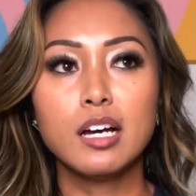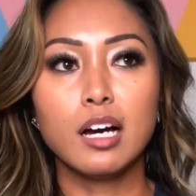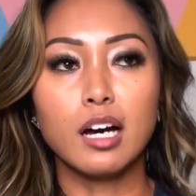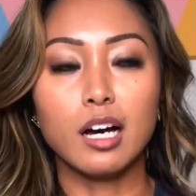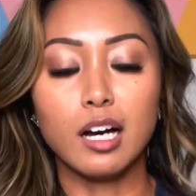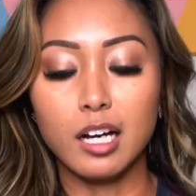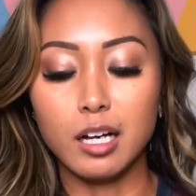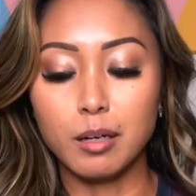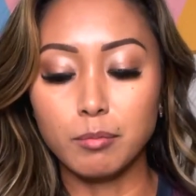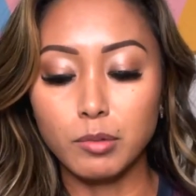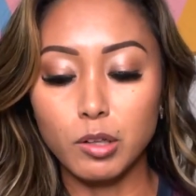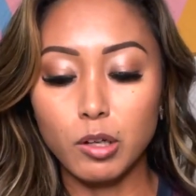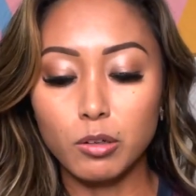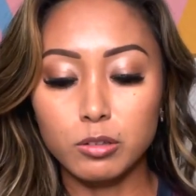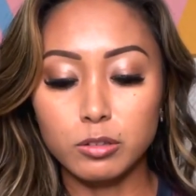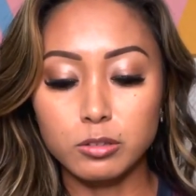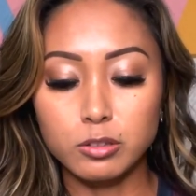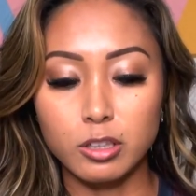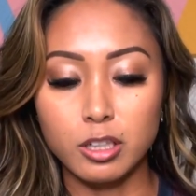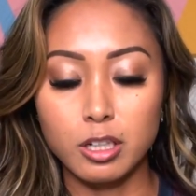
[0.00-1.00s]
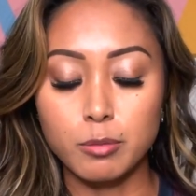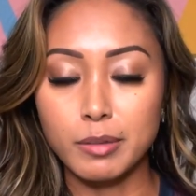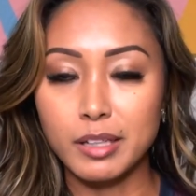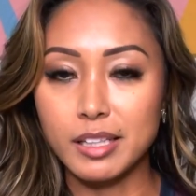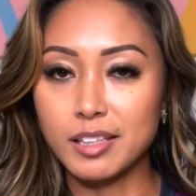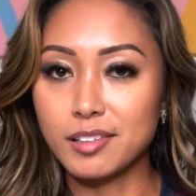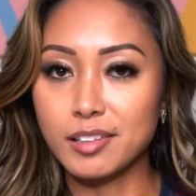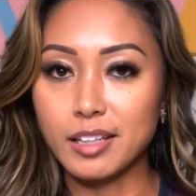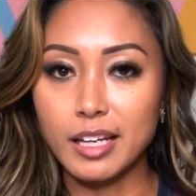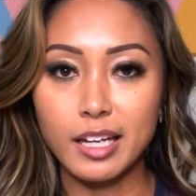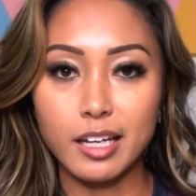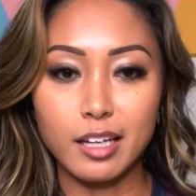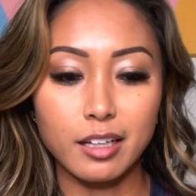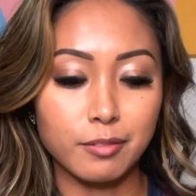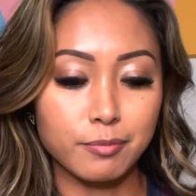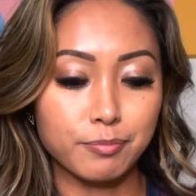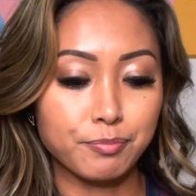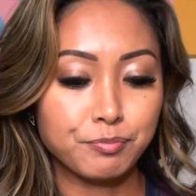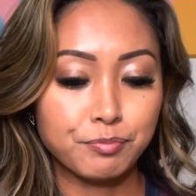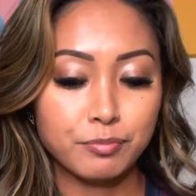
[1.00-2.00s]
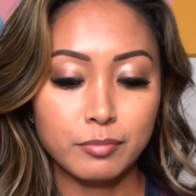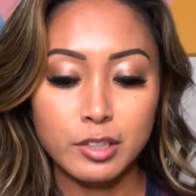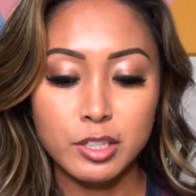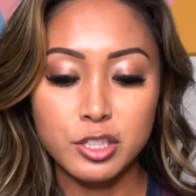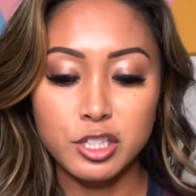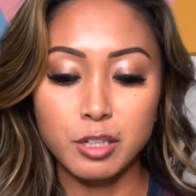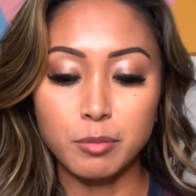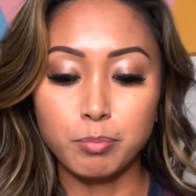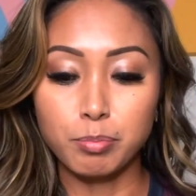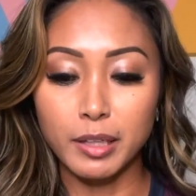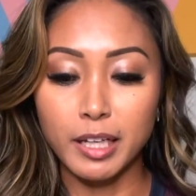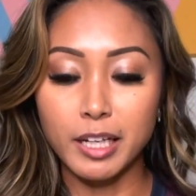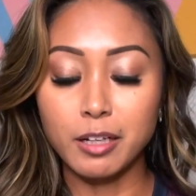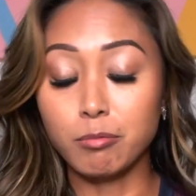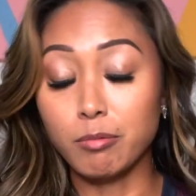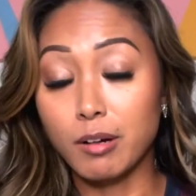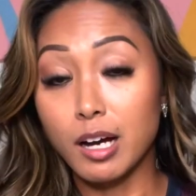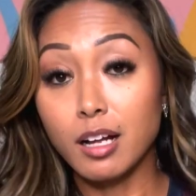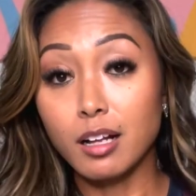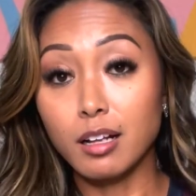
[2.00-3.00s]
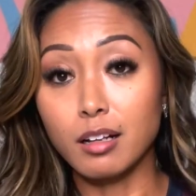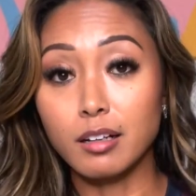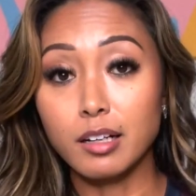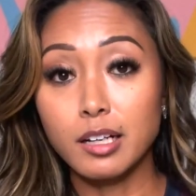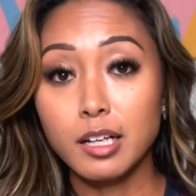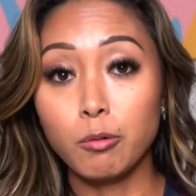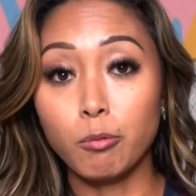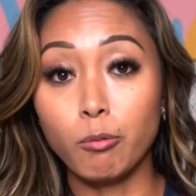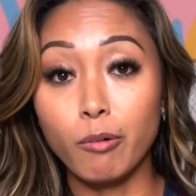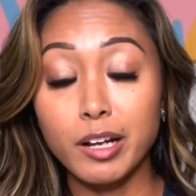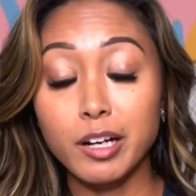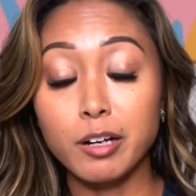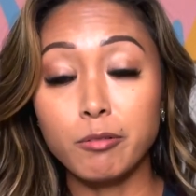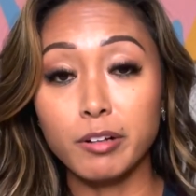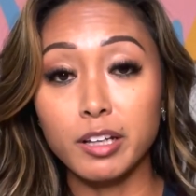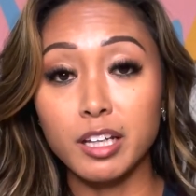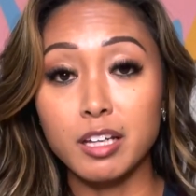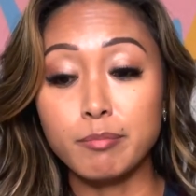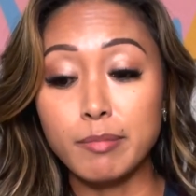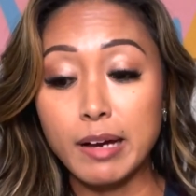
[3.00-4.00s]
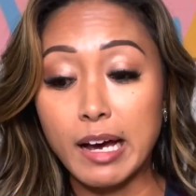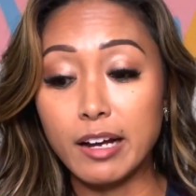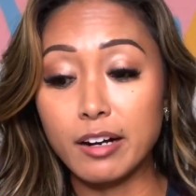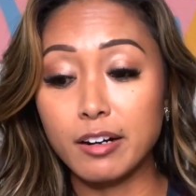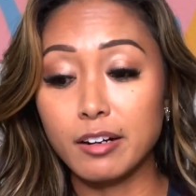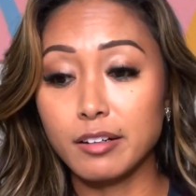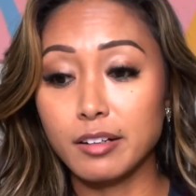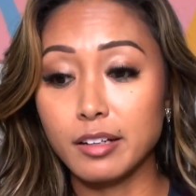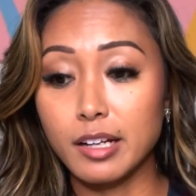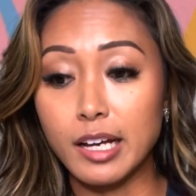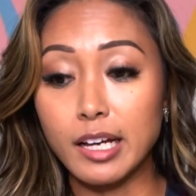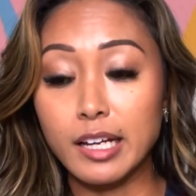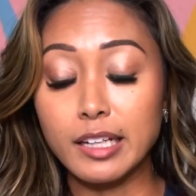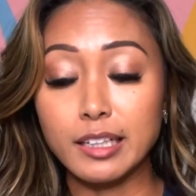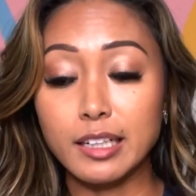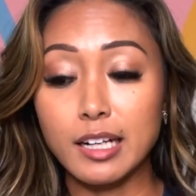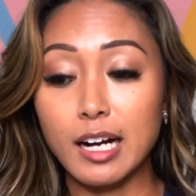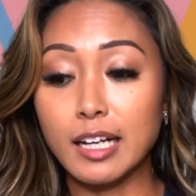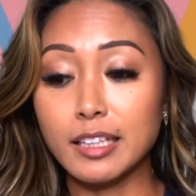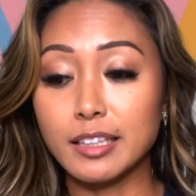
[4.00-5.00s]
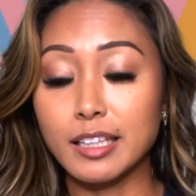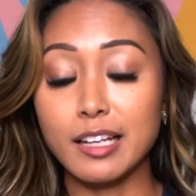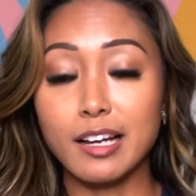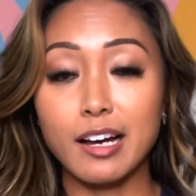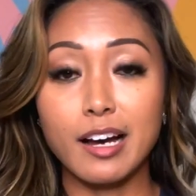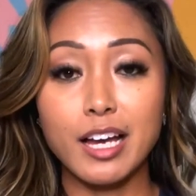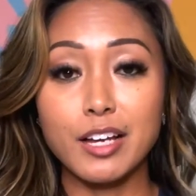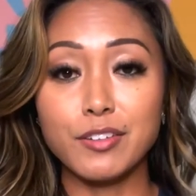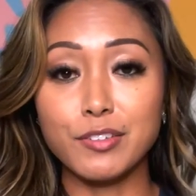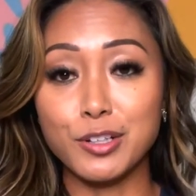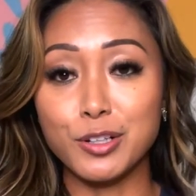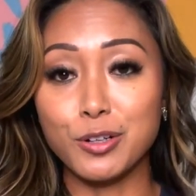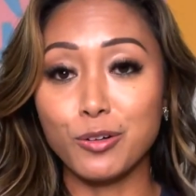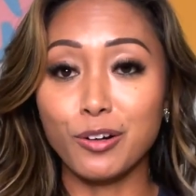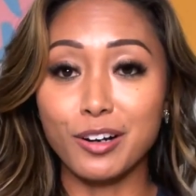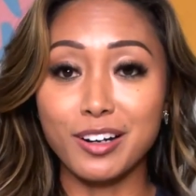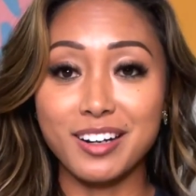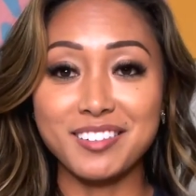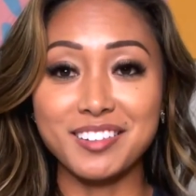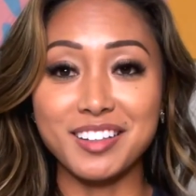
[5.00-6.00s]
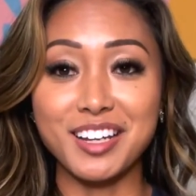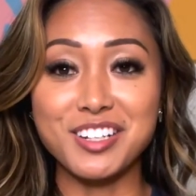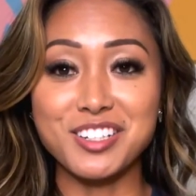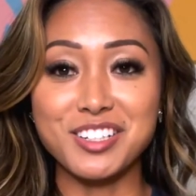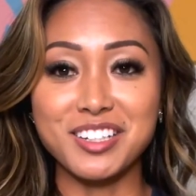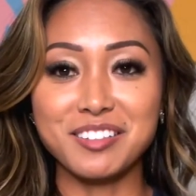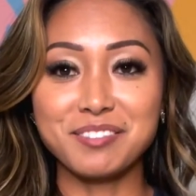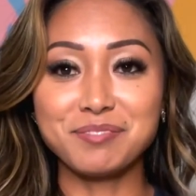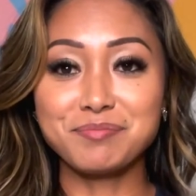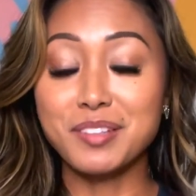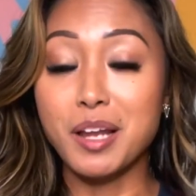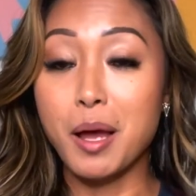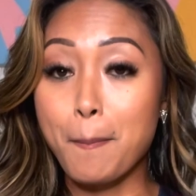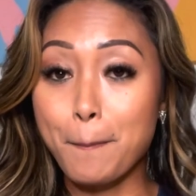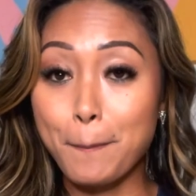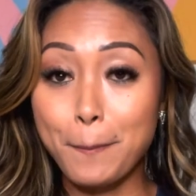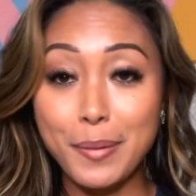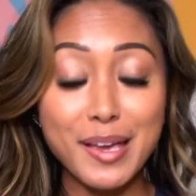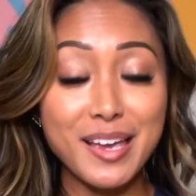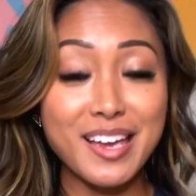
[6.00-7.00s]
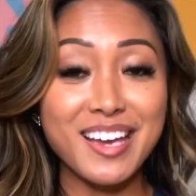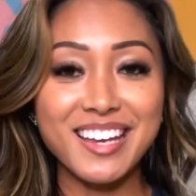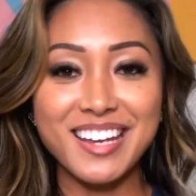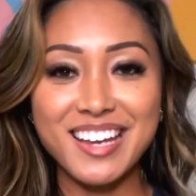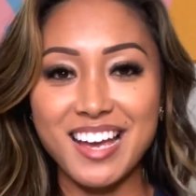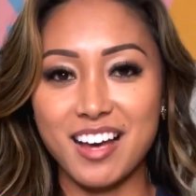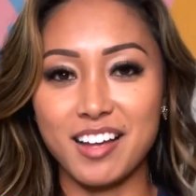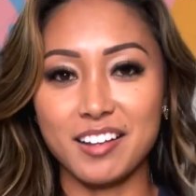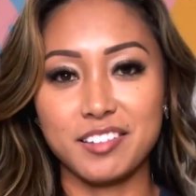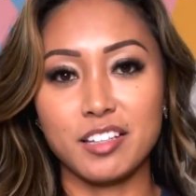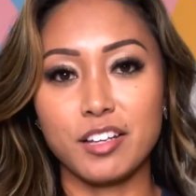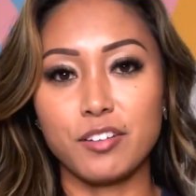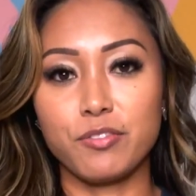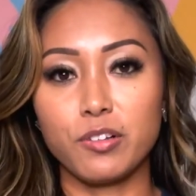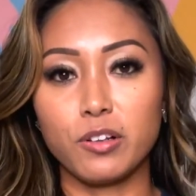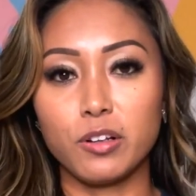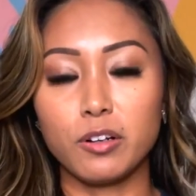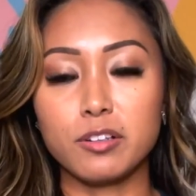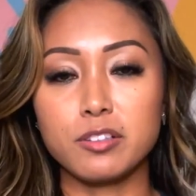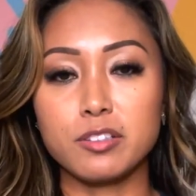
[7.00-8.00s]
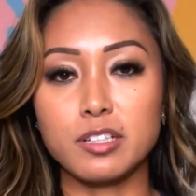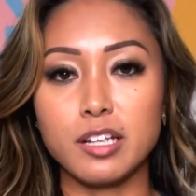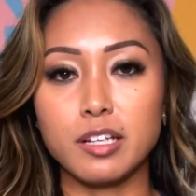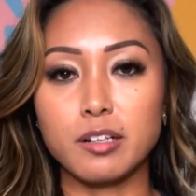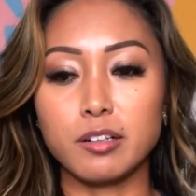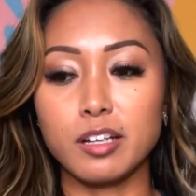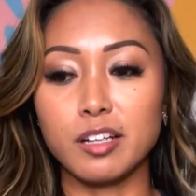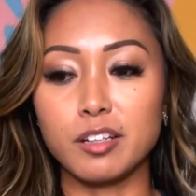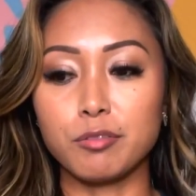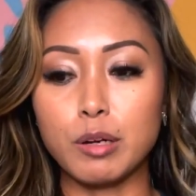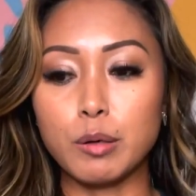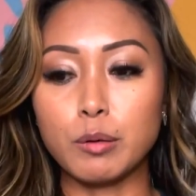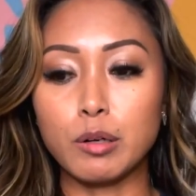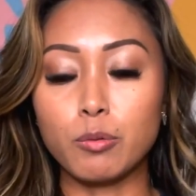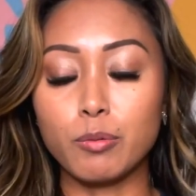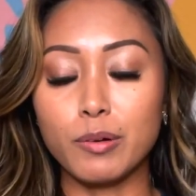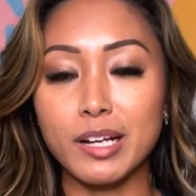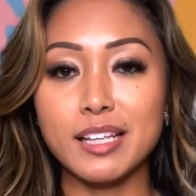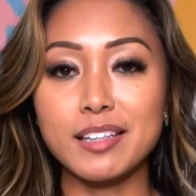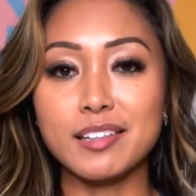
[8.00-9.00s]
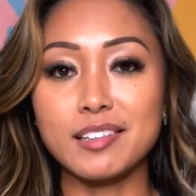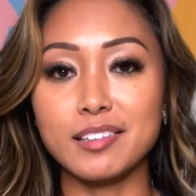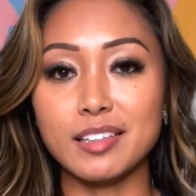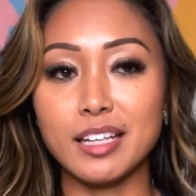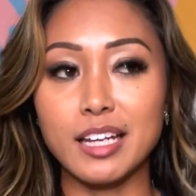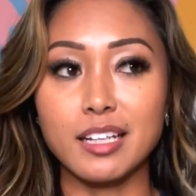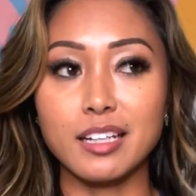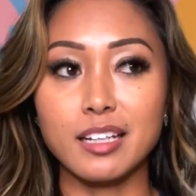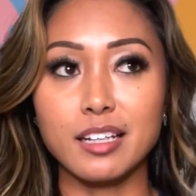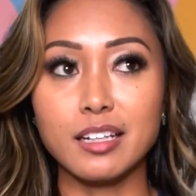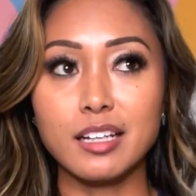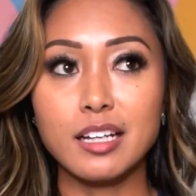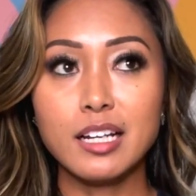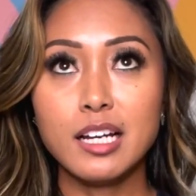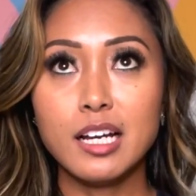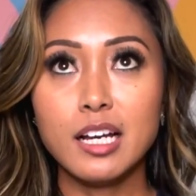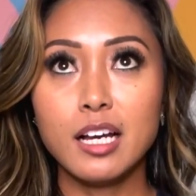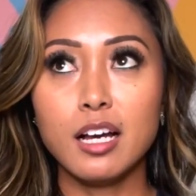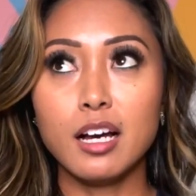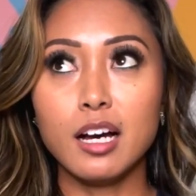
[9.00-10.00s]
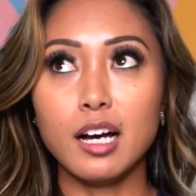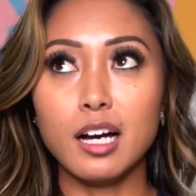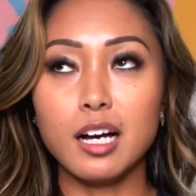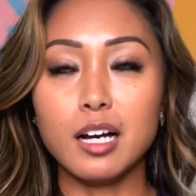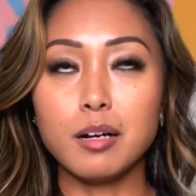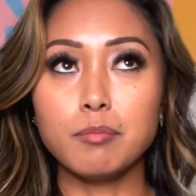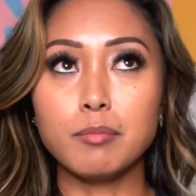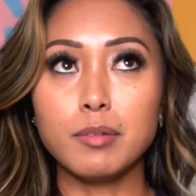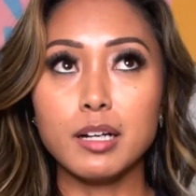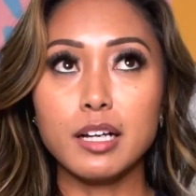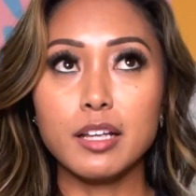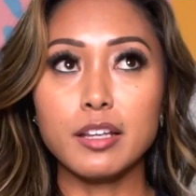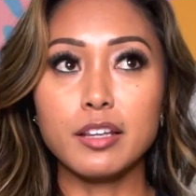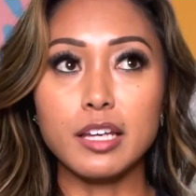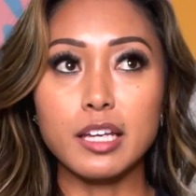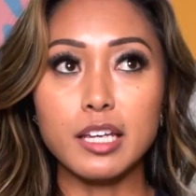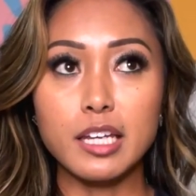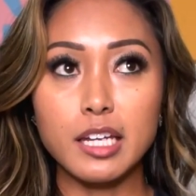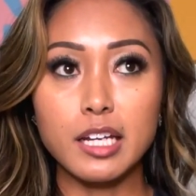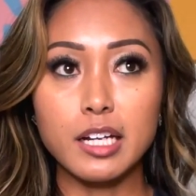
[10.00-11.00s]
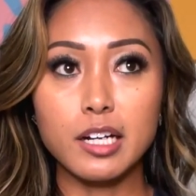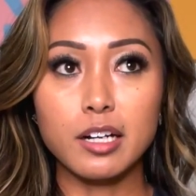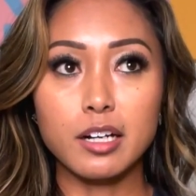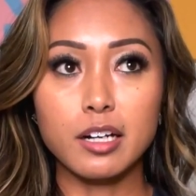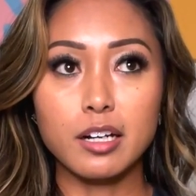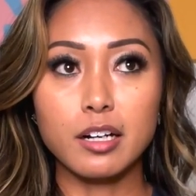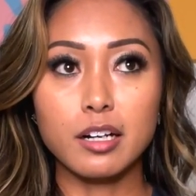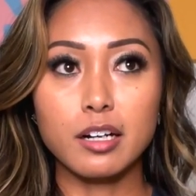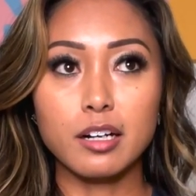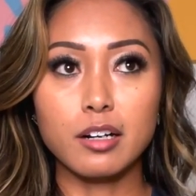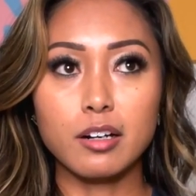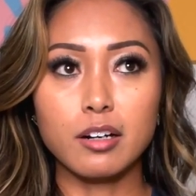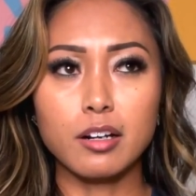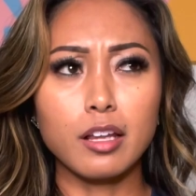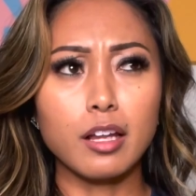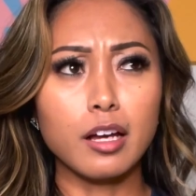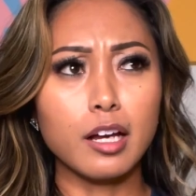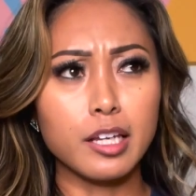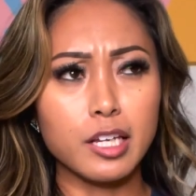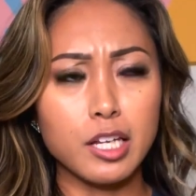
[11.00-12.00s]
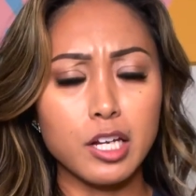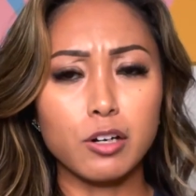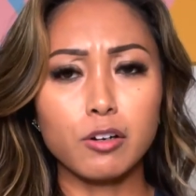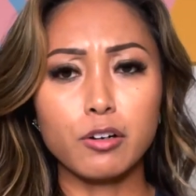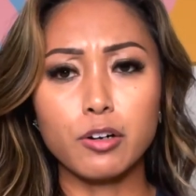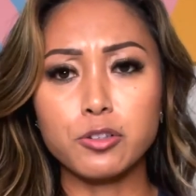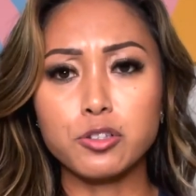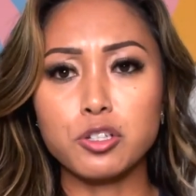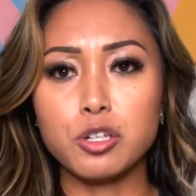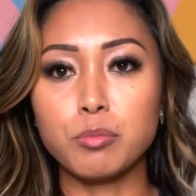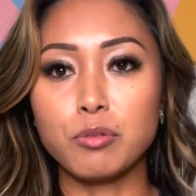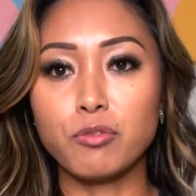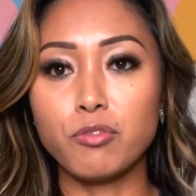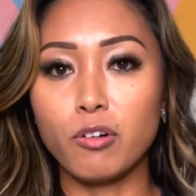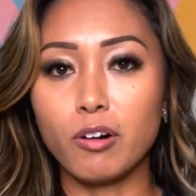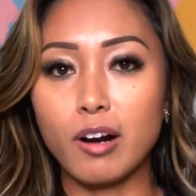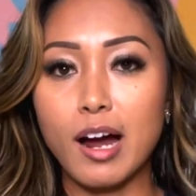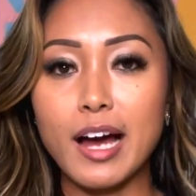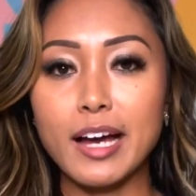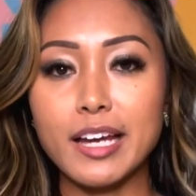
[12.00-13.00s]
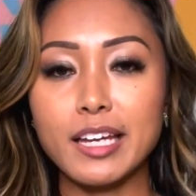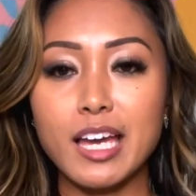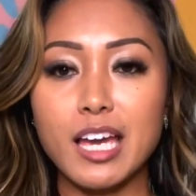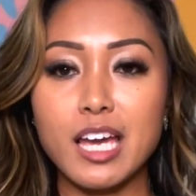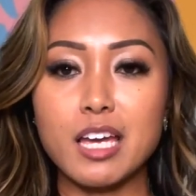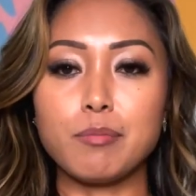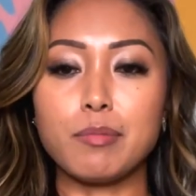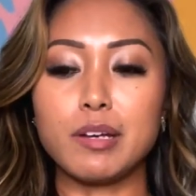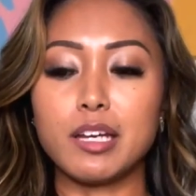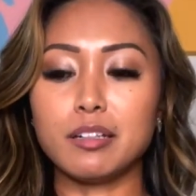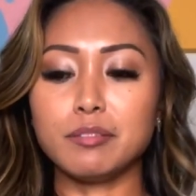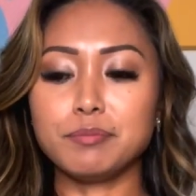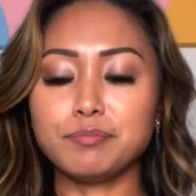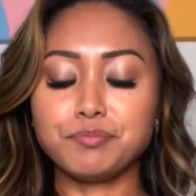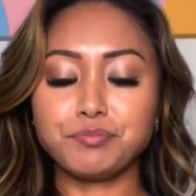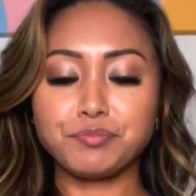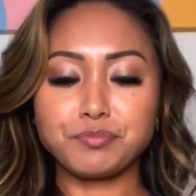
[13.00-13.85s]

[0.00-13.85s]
local tournaments, and she played well when it really mattered and caught the eye of a new organization, being Cal State Fullerton, because we were reinstated a year or two before I came in.